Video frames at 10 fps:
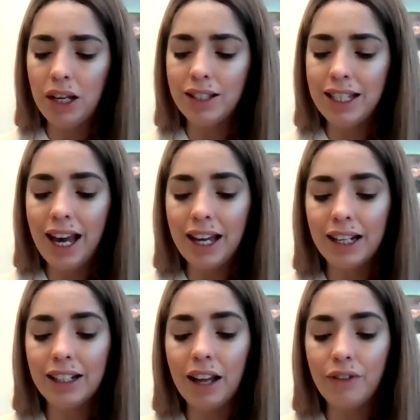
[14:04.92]
because he had a
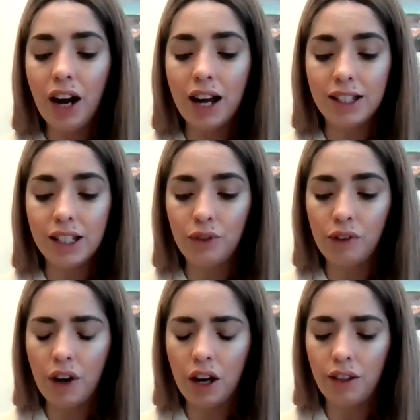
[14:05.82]
clever answer for
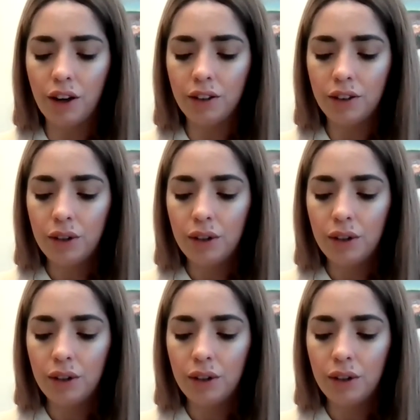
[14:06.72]
father.